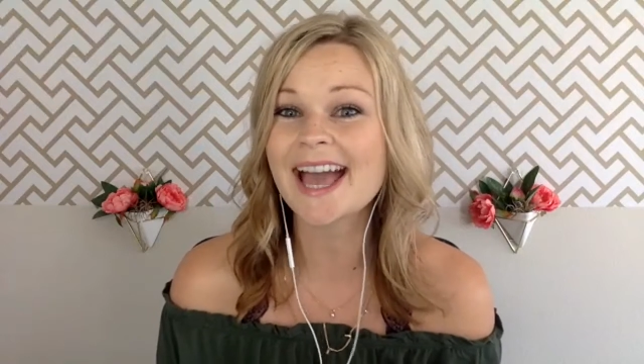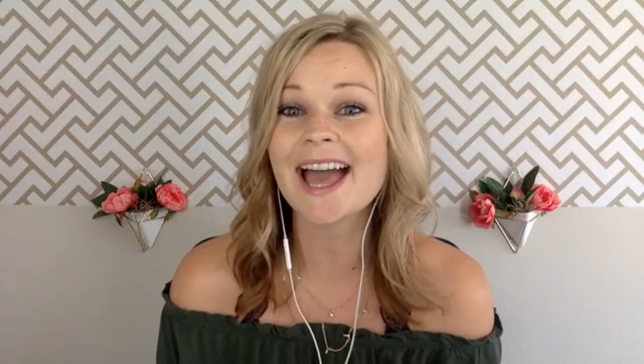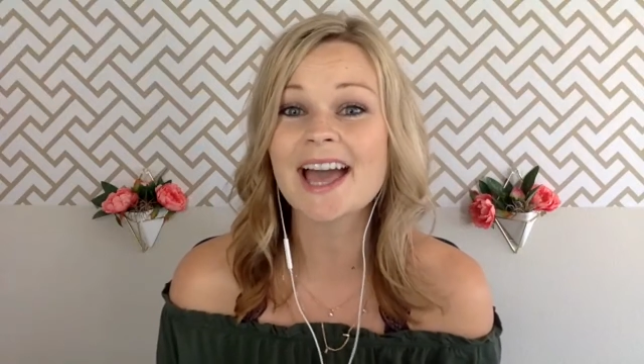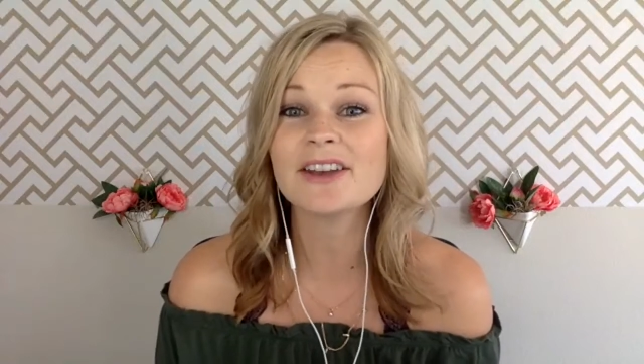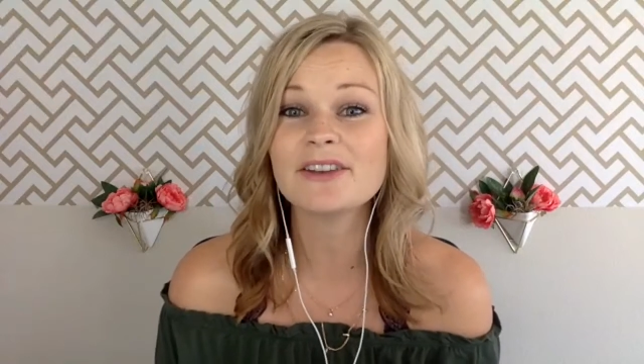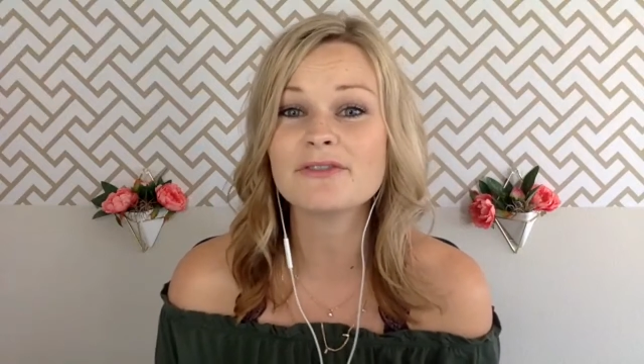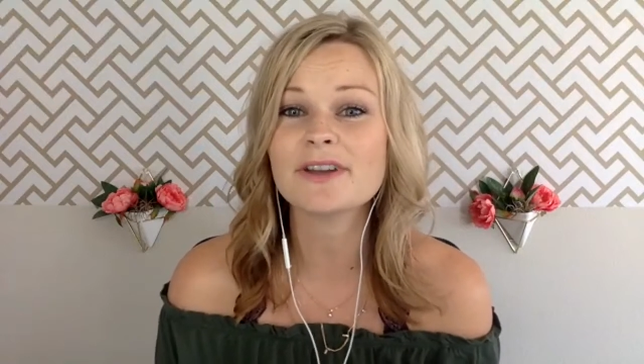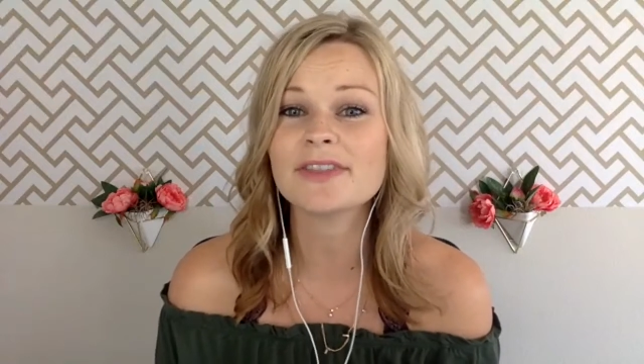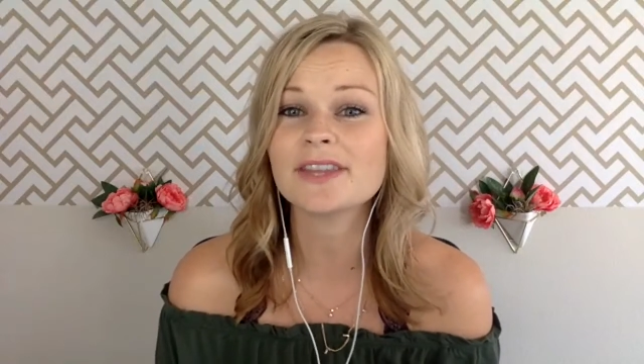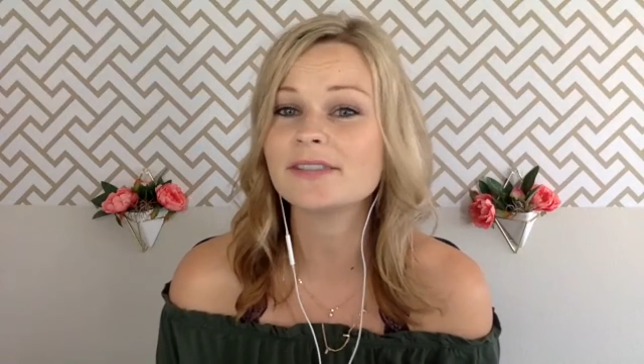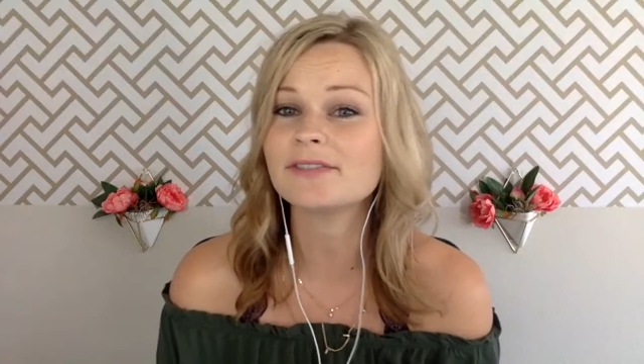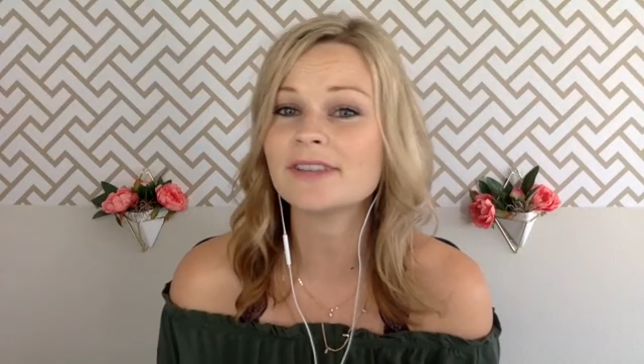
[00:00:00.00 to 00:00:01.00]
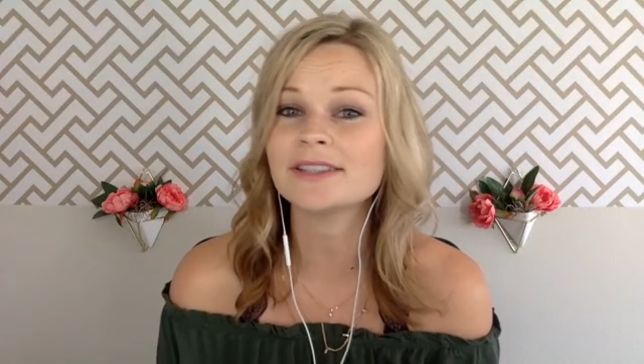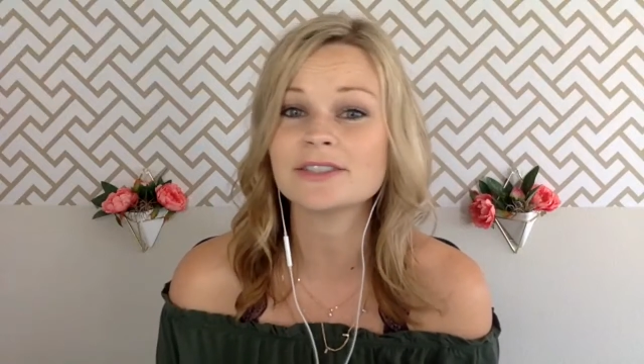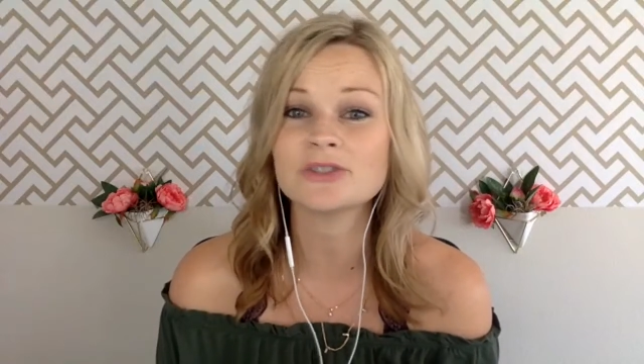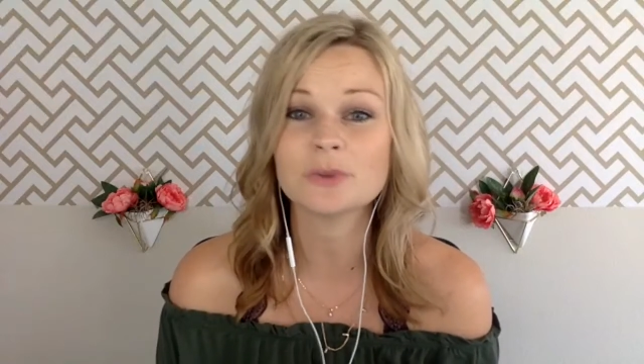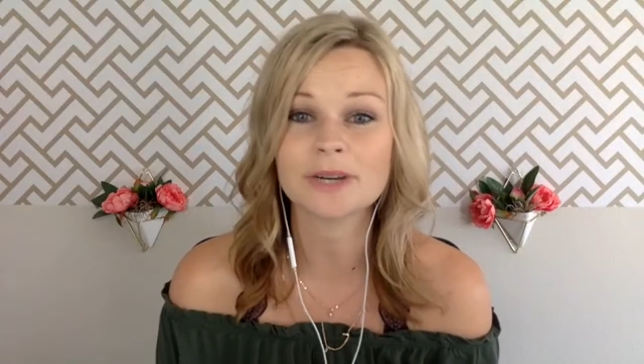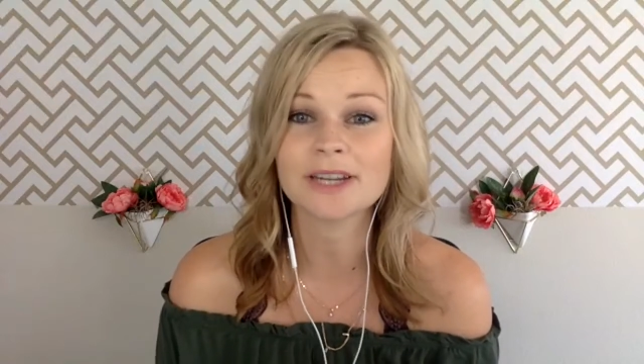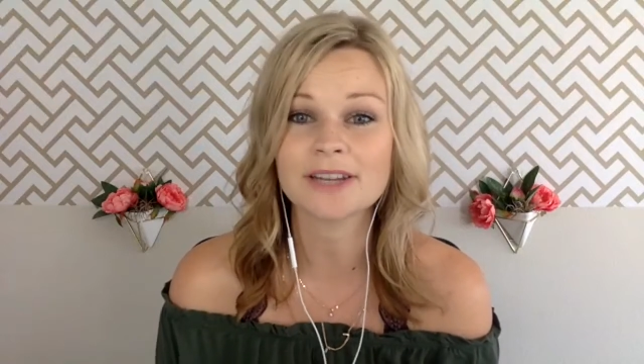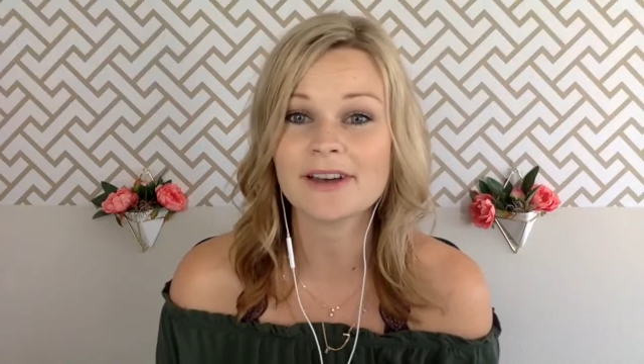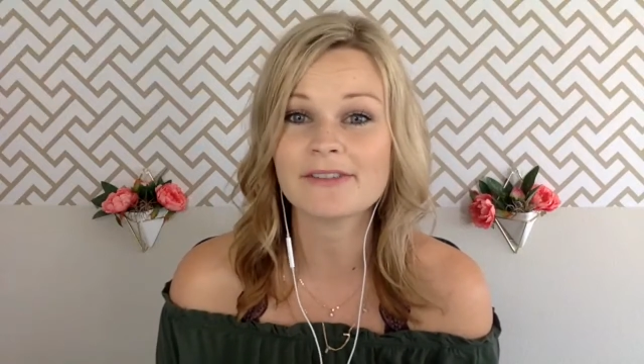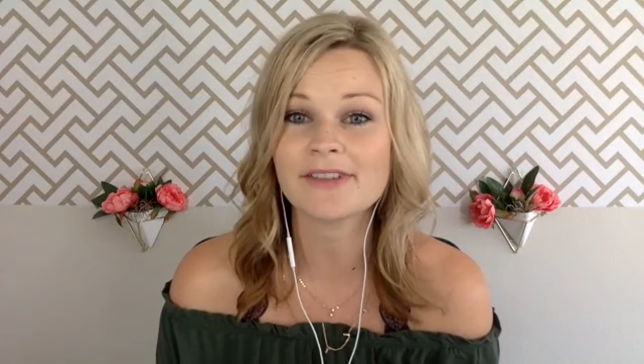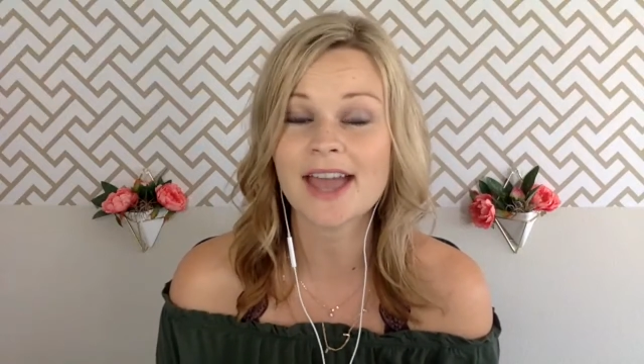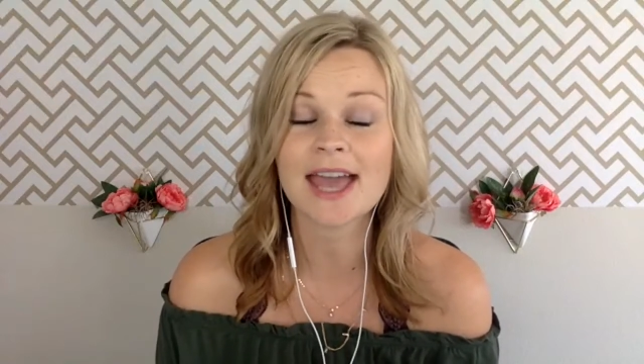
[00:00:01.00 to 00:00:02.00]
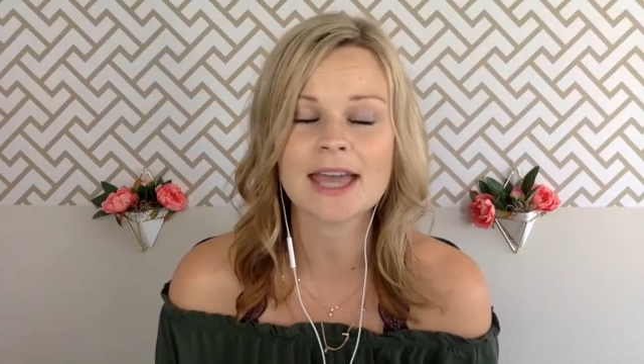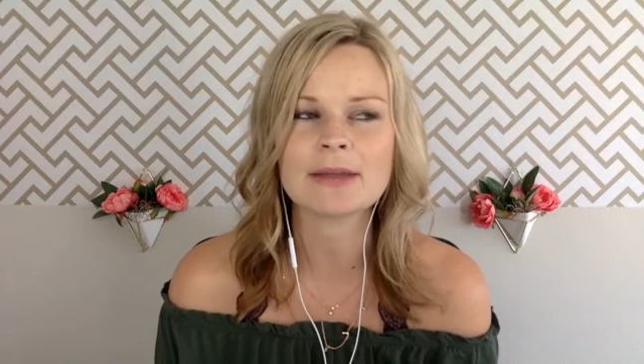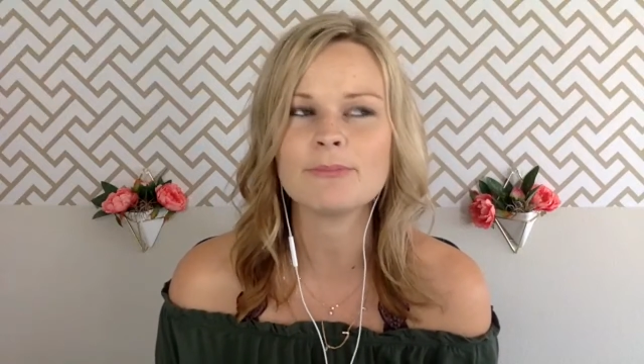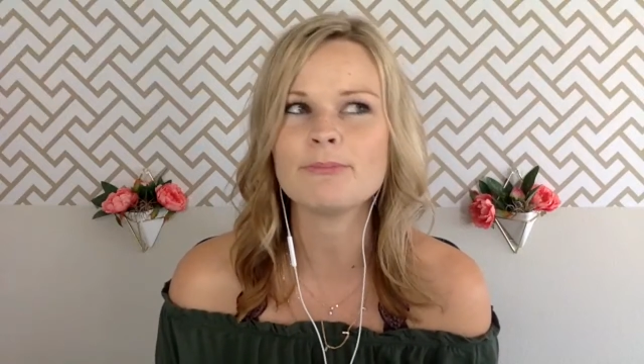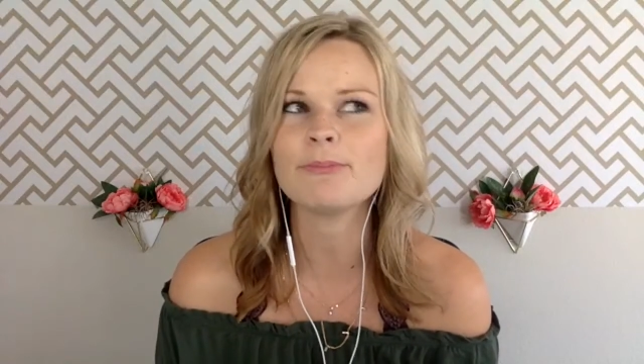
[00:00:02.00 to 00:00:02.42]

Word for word: I had a friend that invested 25K in a